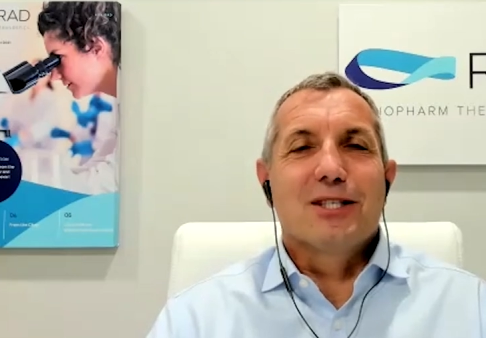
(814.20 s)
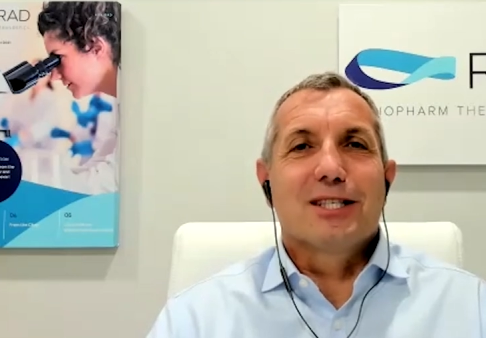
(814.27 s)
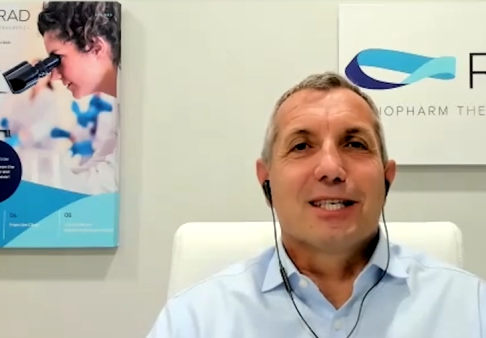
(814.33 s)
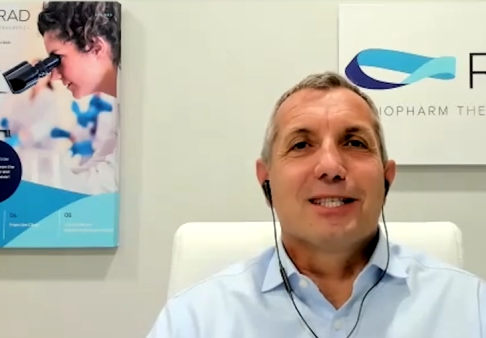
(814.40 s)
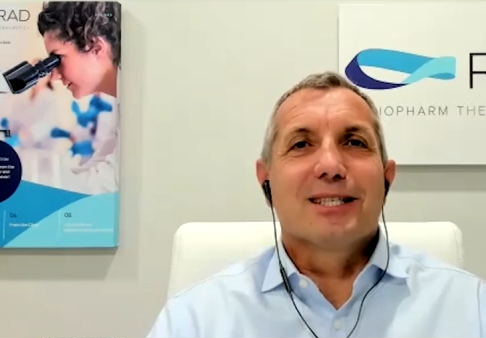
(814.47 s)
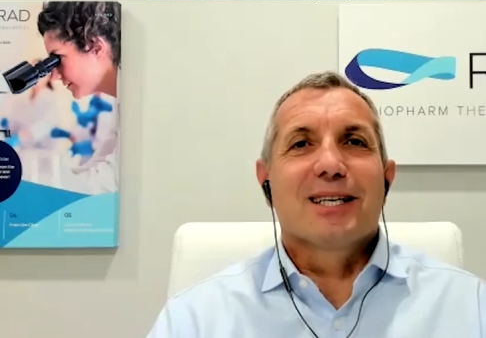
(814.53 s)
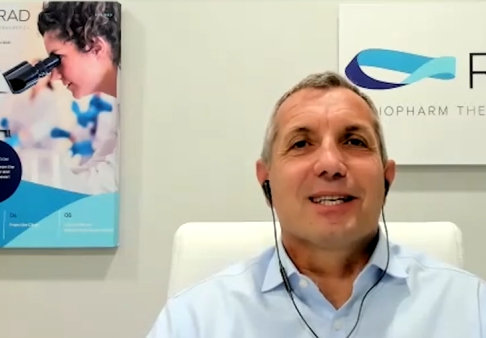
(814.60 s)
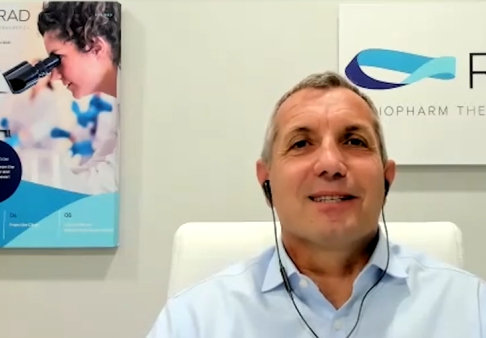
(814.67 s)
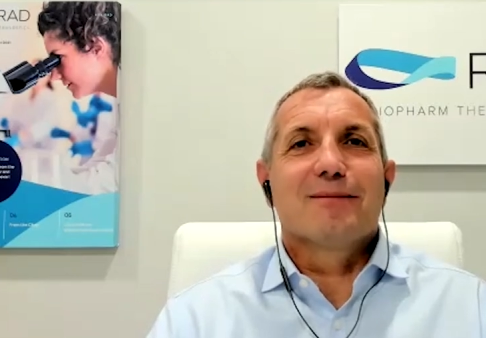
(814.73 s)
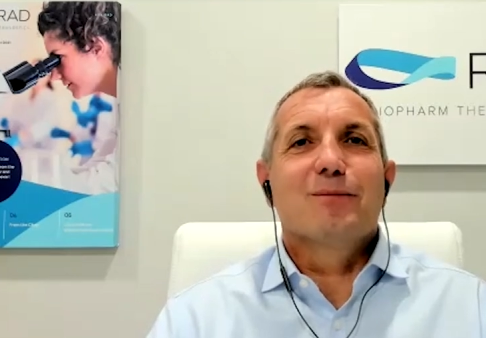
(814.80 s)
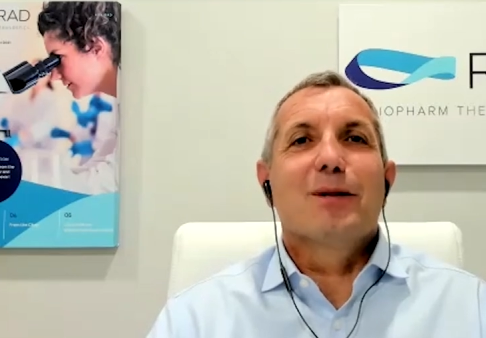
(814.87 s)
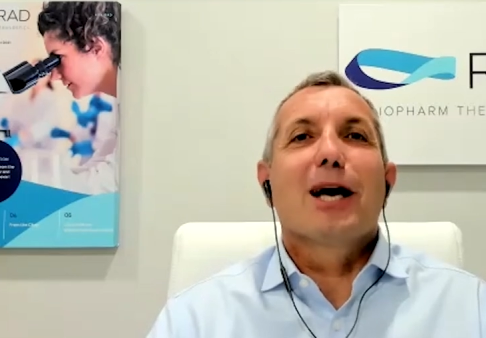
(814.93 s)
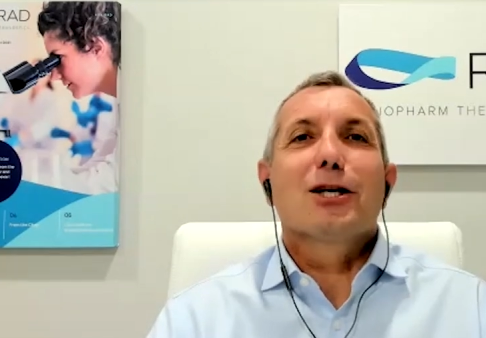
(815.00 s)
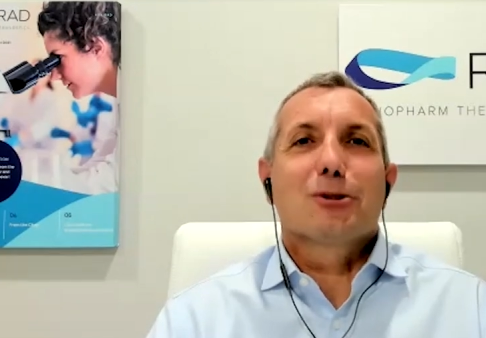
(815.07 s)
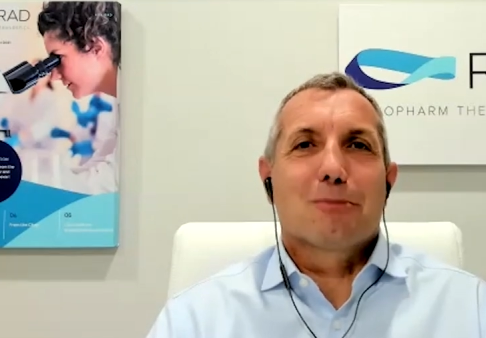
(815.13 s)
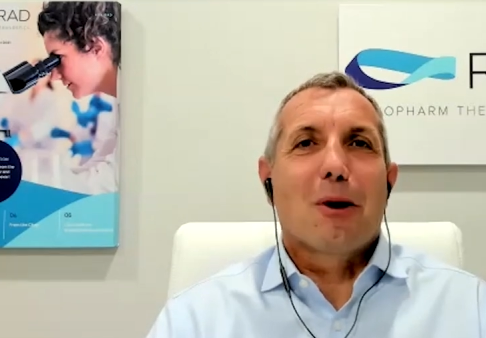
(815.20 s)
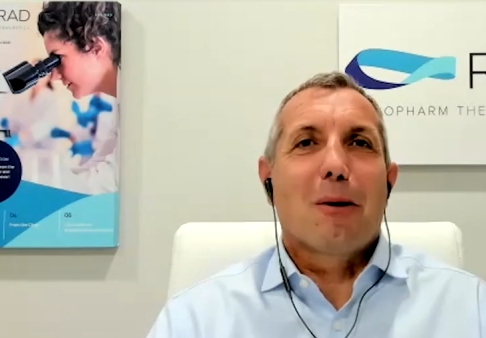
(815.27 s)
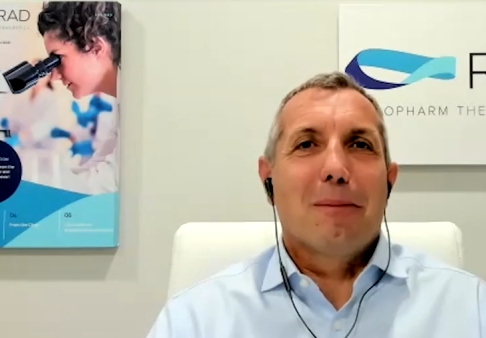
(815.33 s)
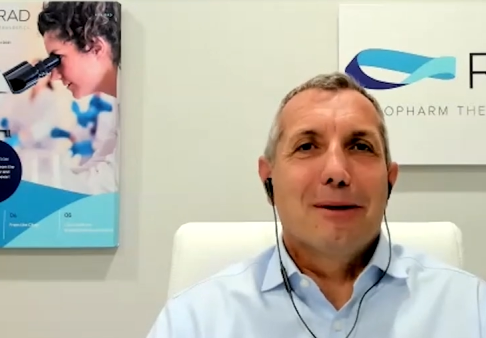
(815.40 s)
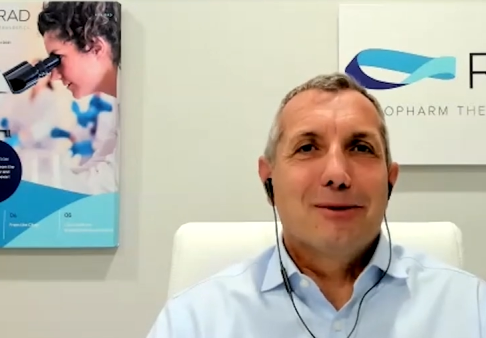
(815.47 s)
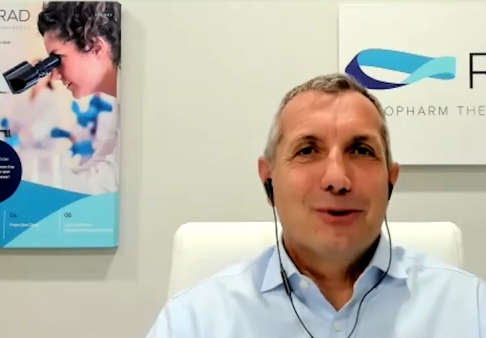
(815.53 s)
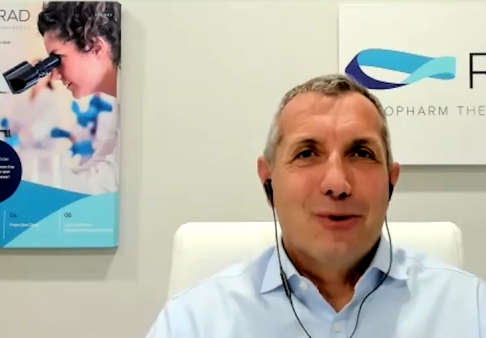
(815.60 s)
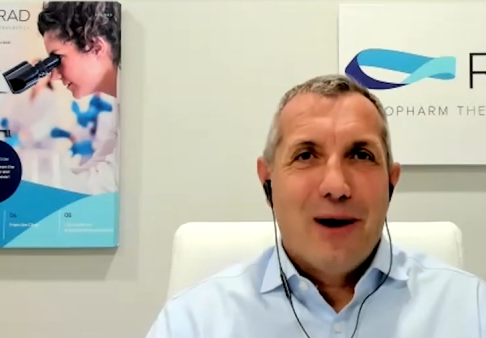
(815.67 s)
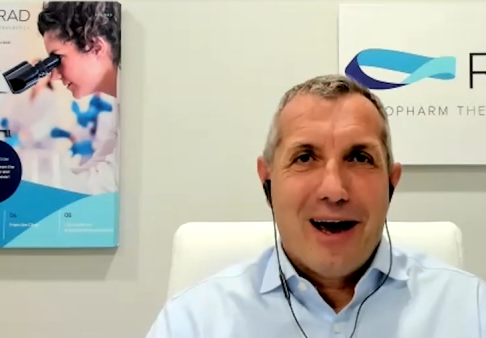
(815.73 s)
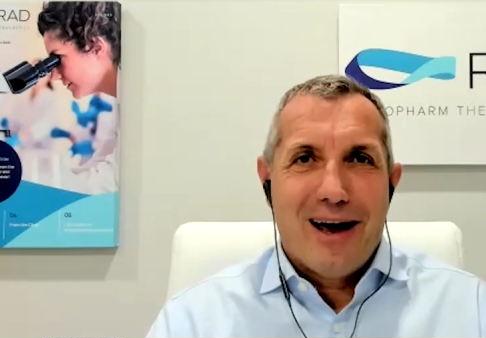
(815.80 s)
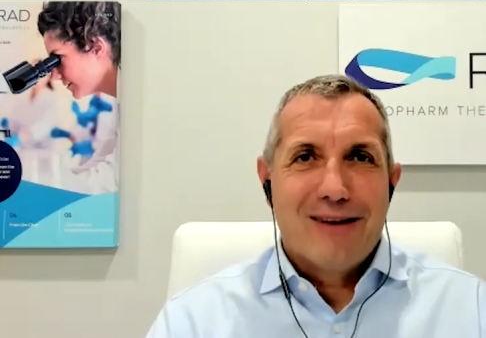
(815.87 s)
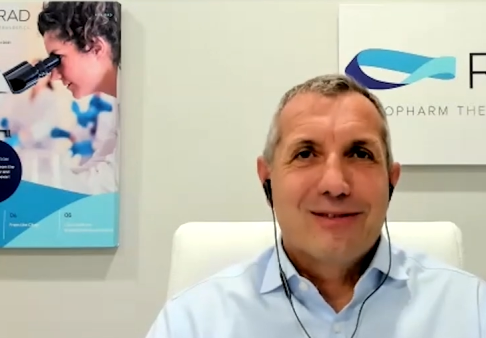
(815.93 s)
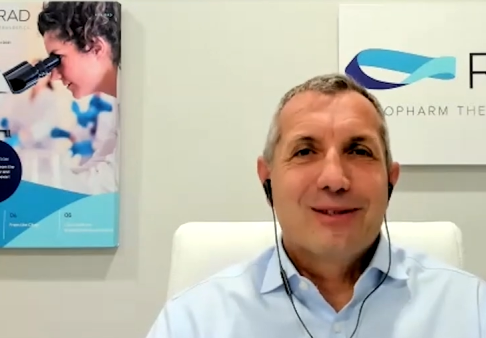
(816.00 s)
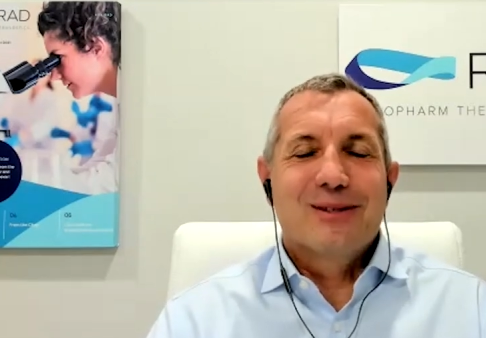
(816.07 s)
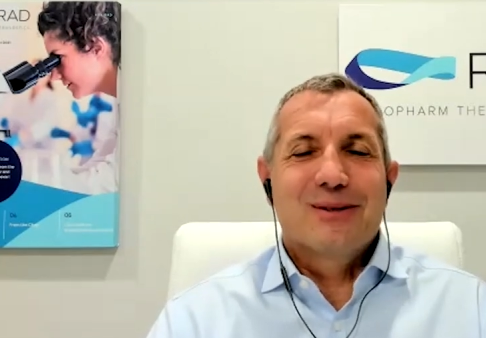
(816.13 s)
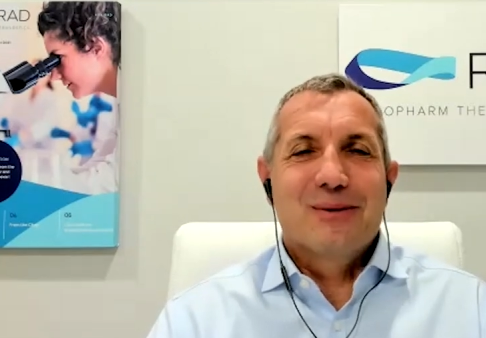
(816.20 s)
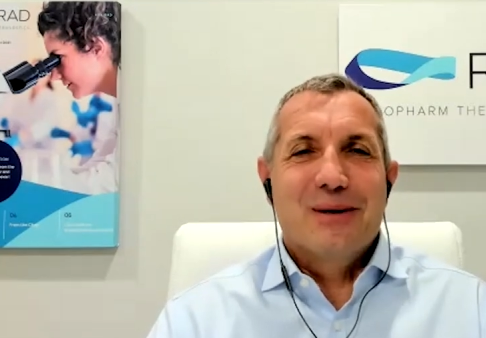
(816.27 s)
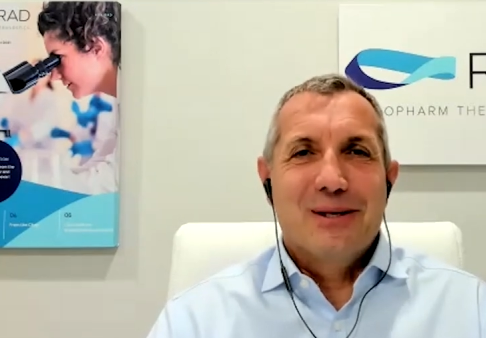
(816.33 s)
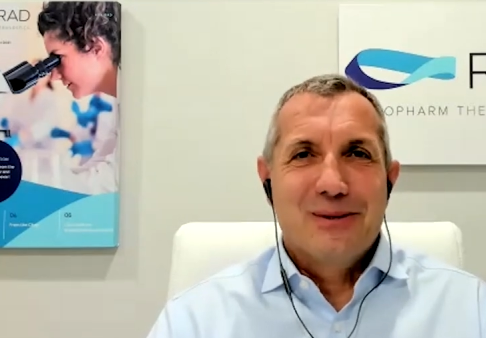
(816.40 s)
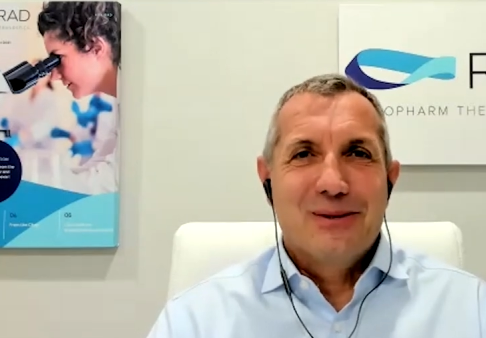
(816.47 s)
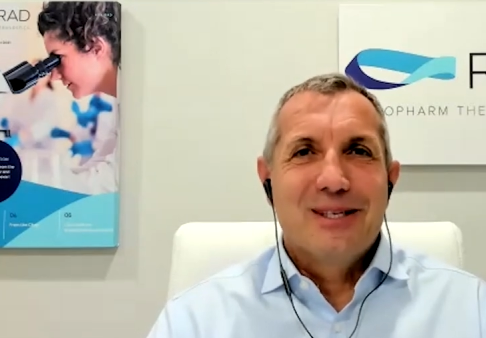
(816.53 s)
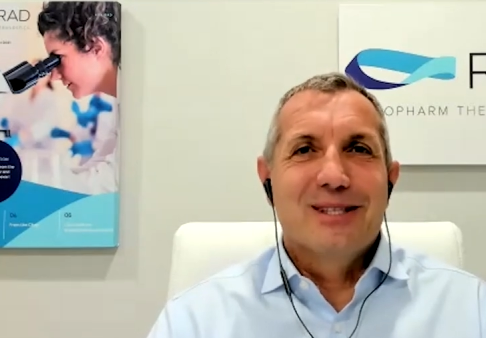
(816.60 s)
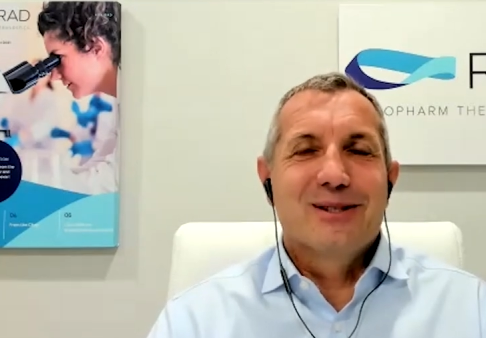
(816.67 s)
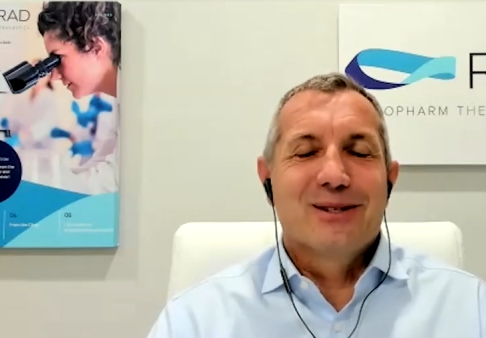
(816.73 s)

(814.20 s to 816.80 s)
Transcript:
Speaker 1: it's, it's a nice problem to have when you need